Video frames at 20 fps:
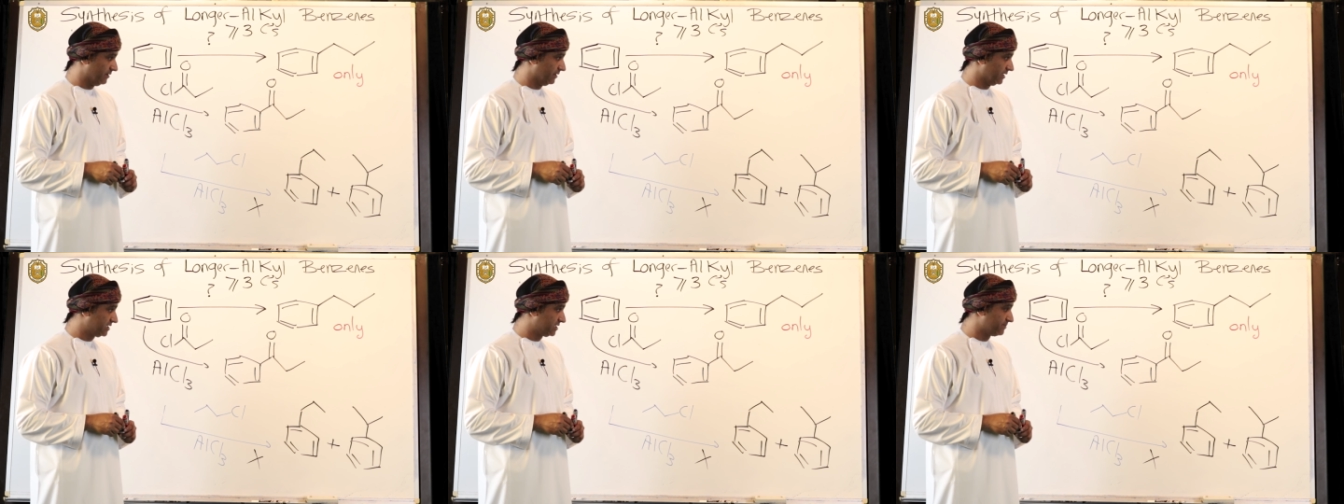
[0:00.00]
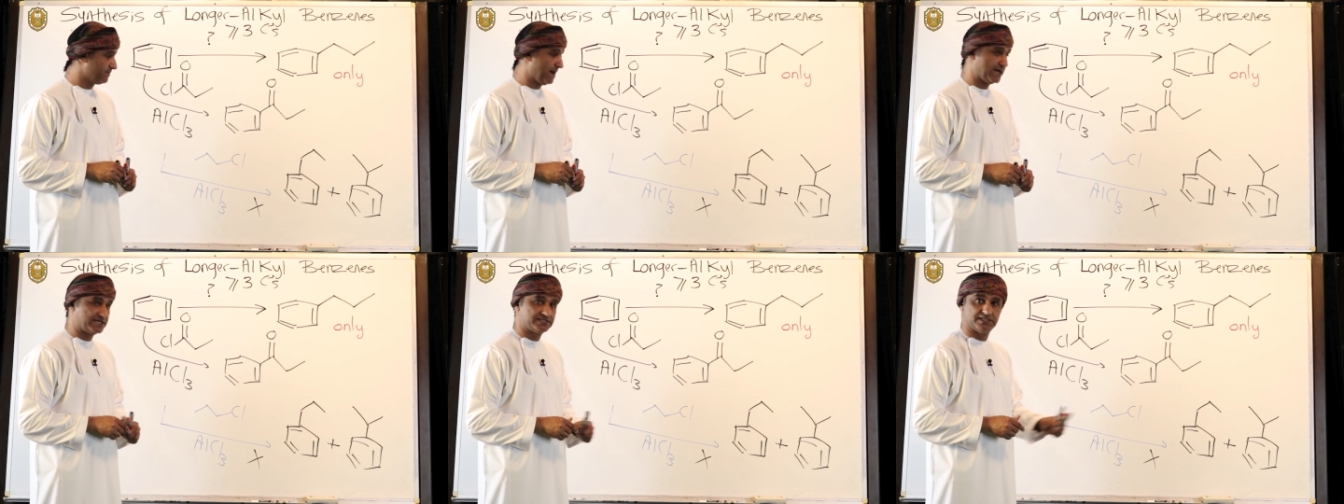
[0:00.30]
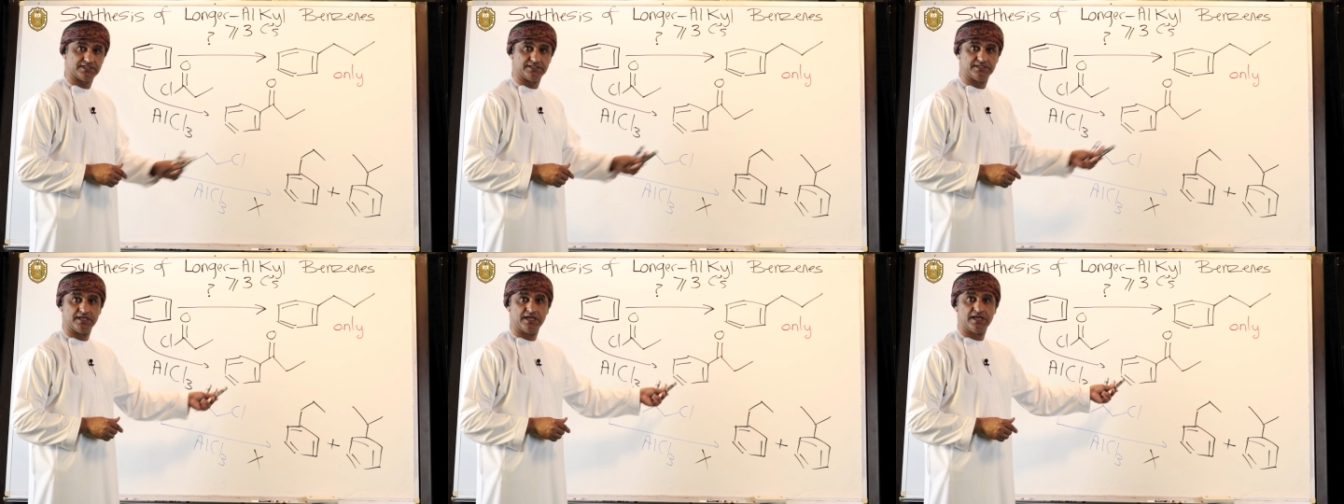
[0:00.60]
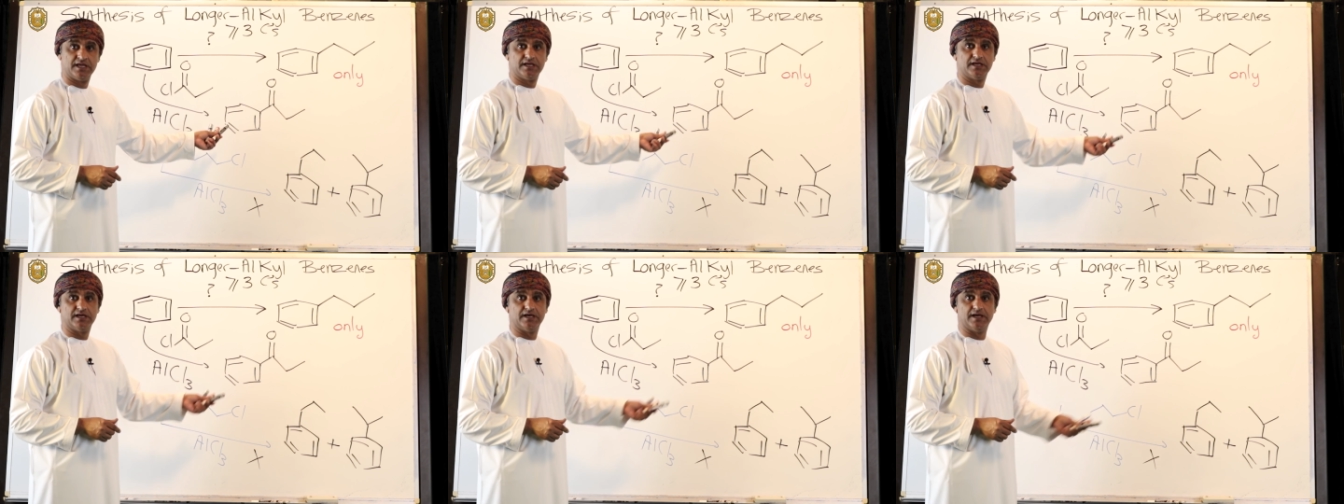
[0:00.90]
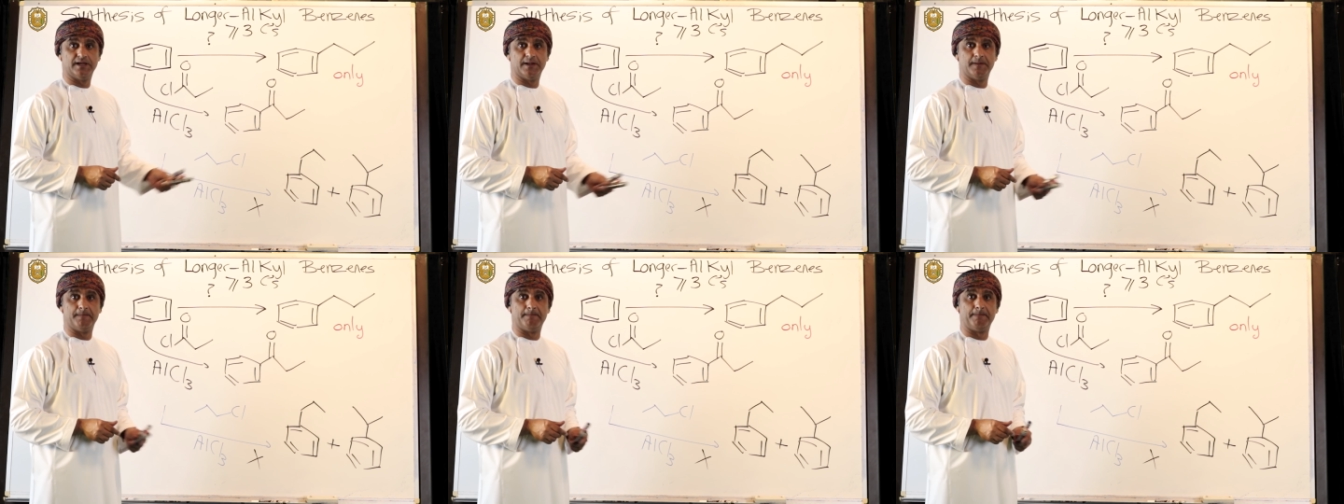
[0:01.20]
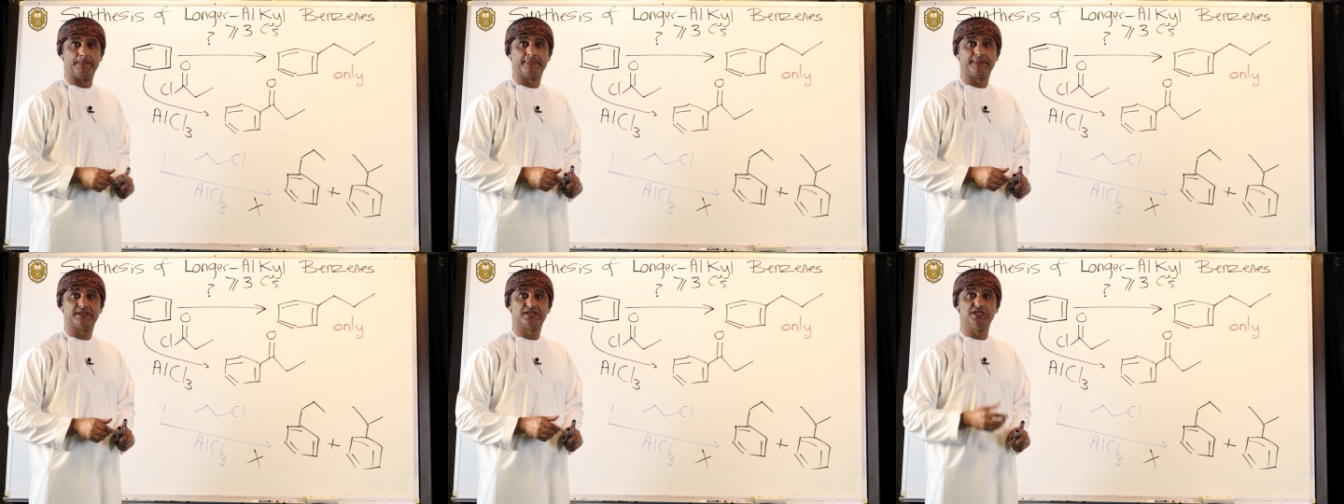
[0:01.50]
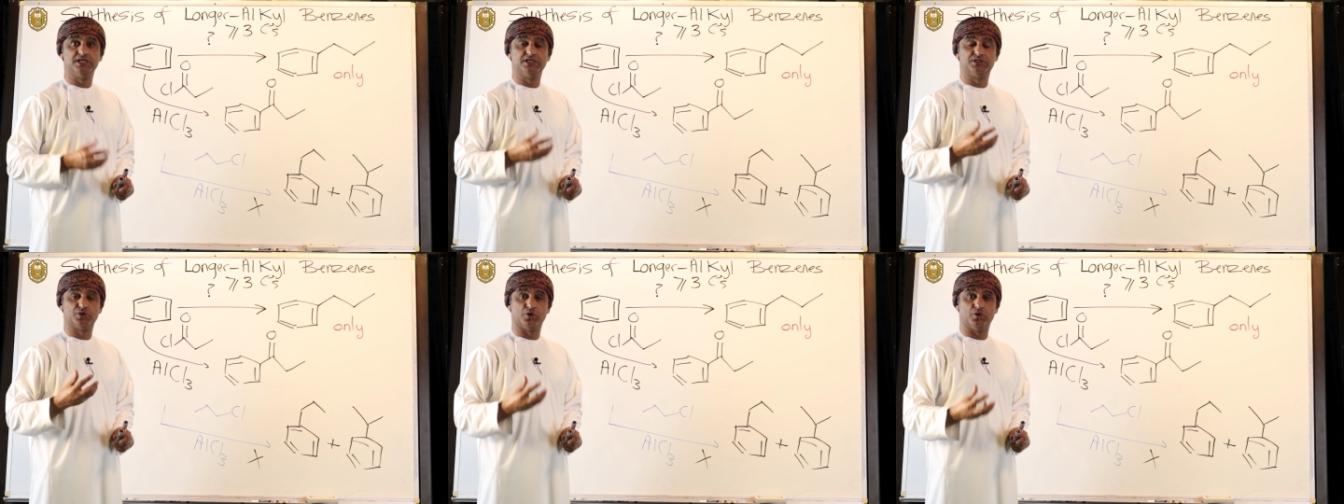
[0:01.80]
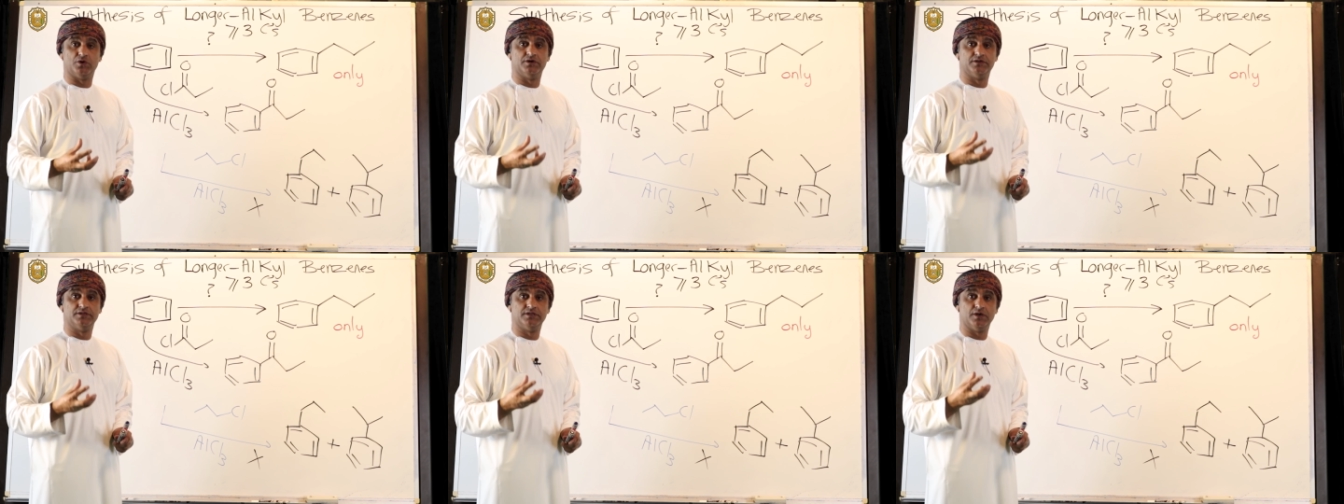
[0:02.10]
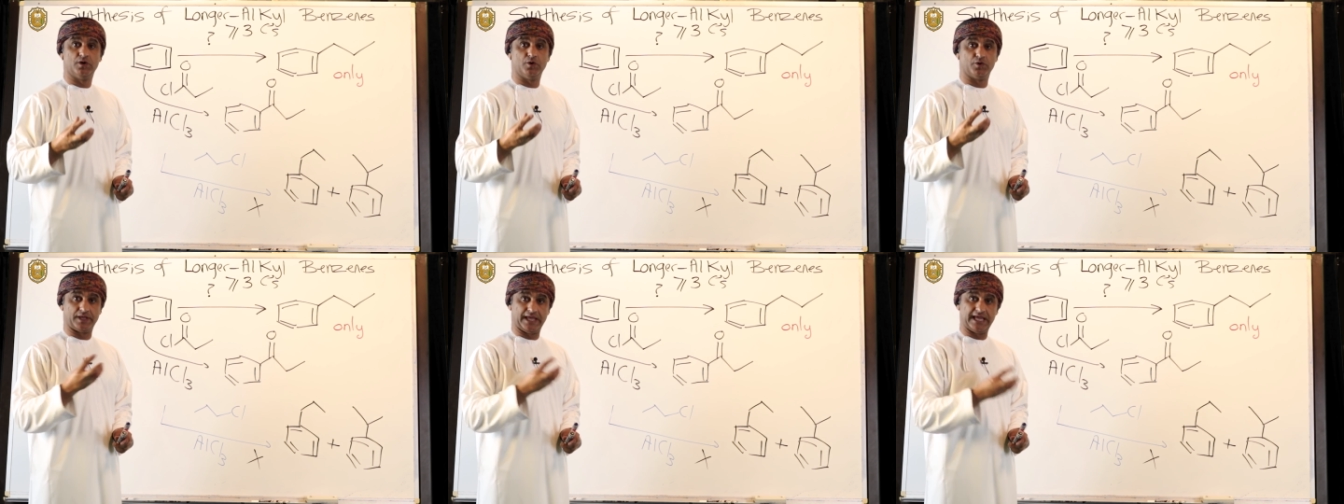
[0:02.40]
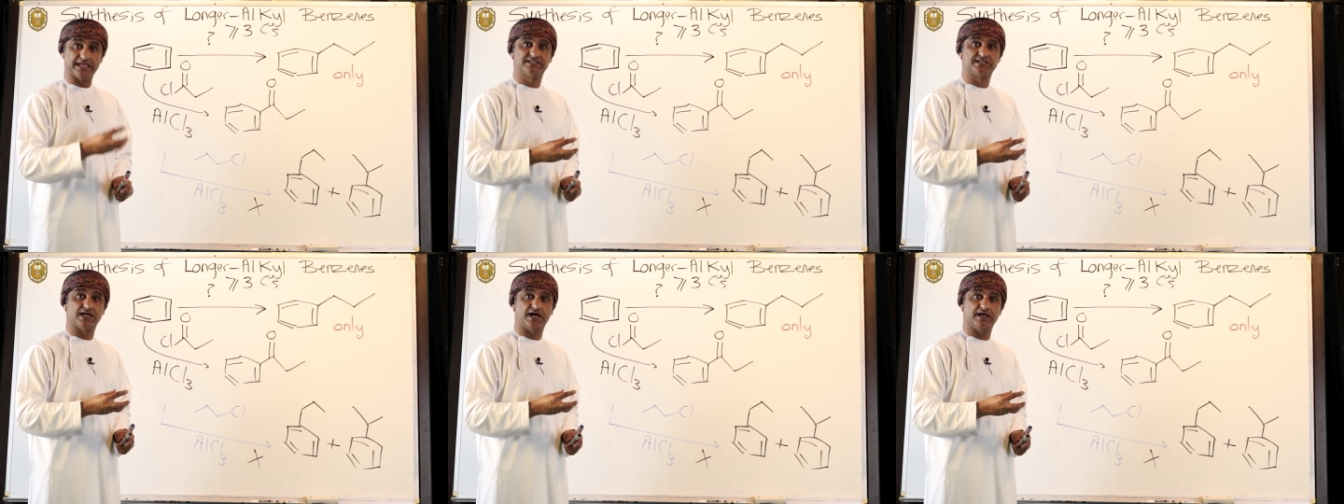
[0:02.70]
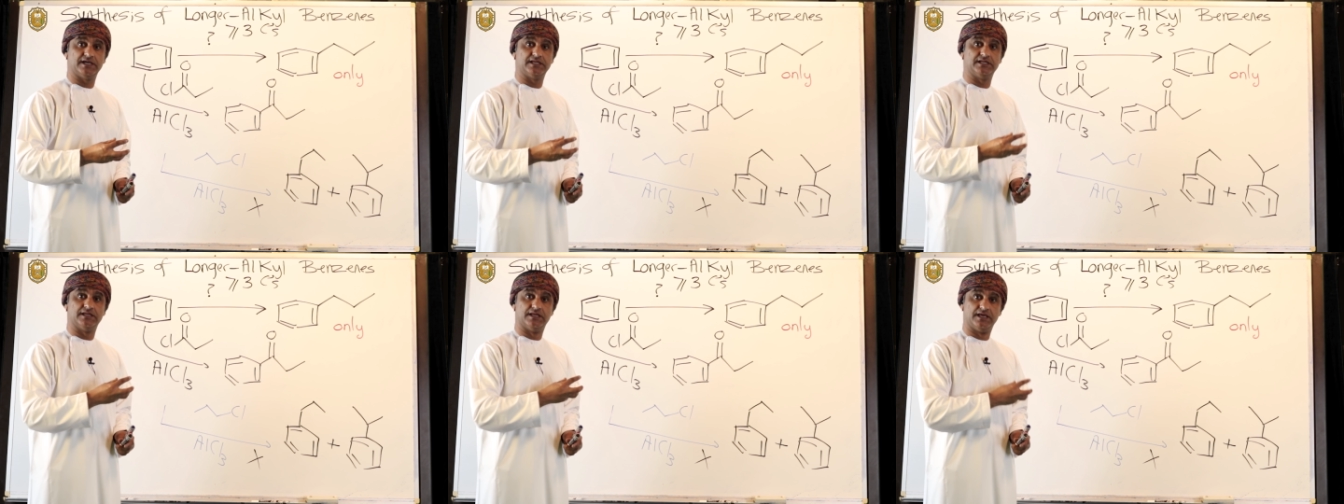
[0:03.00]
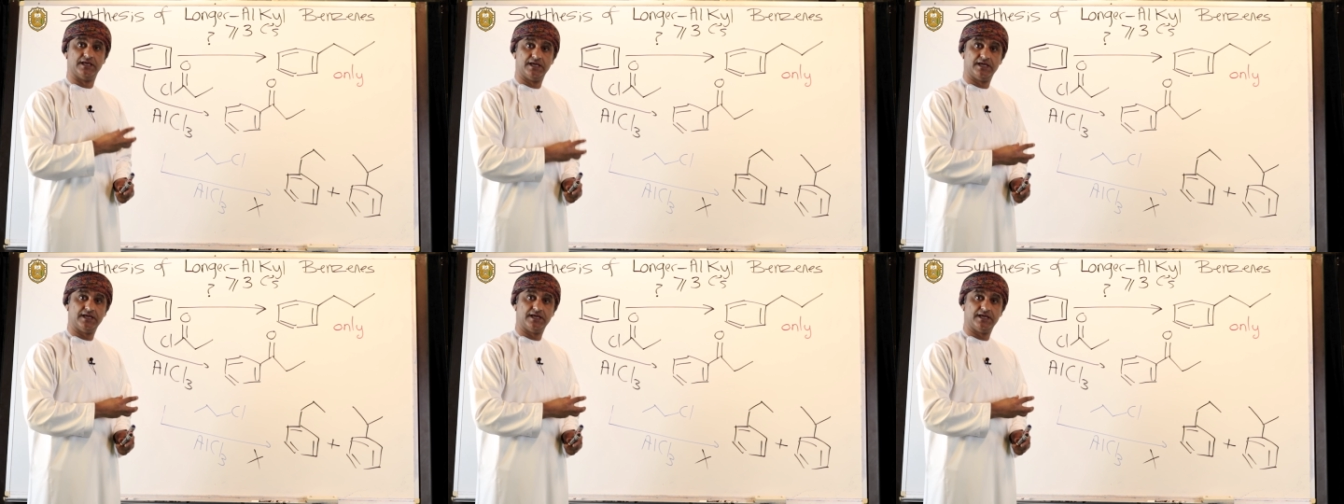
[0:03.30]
expected ketone or acyl